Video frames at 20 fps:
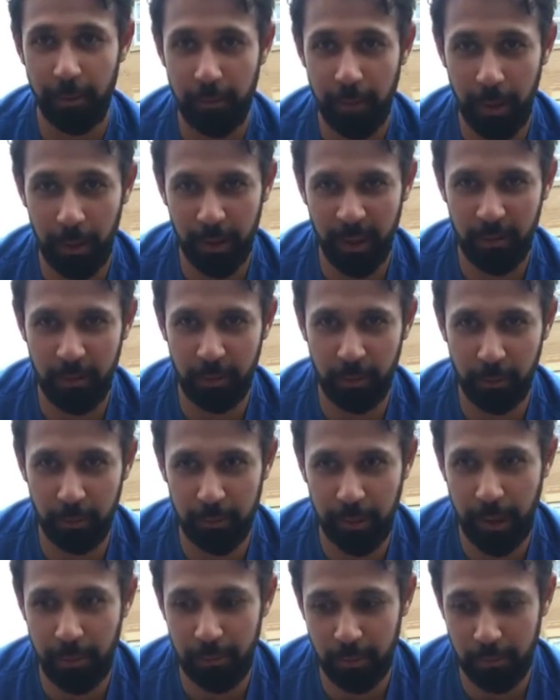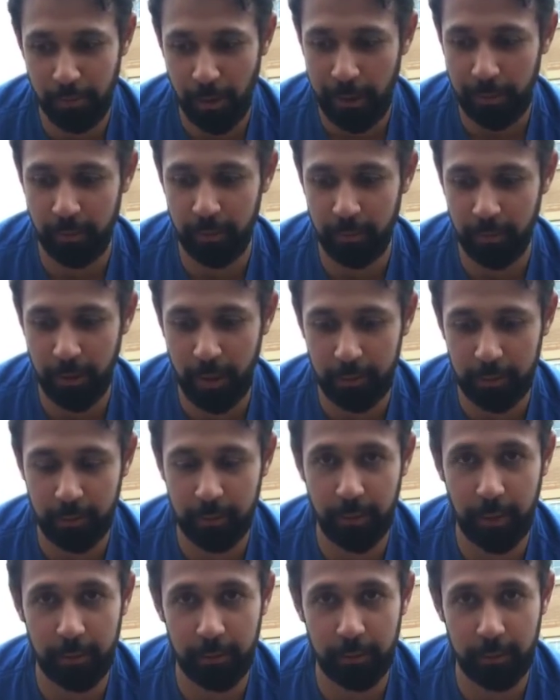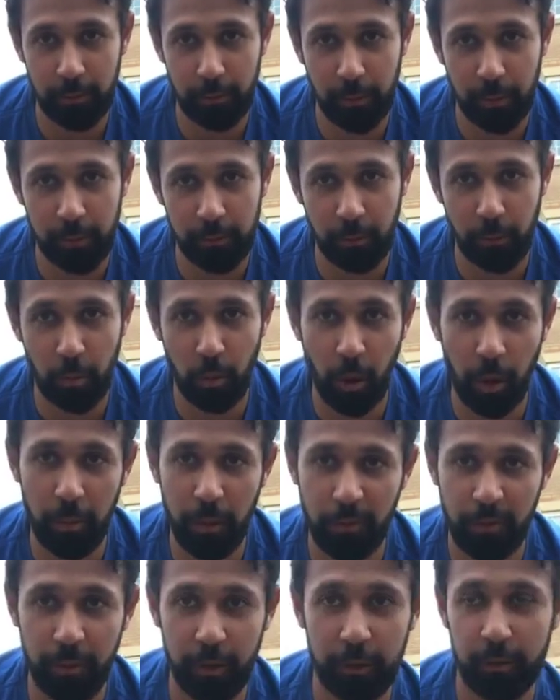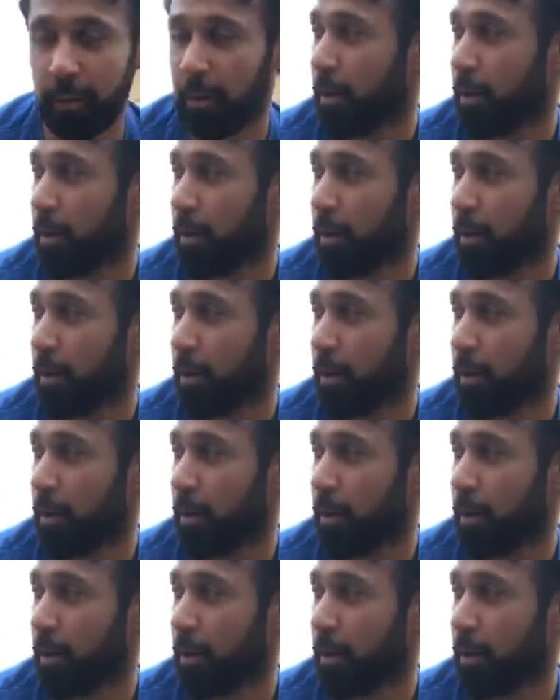I'll give you some time to practice the exercises as well. So we'll warm up first.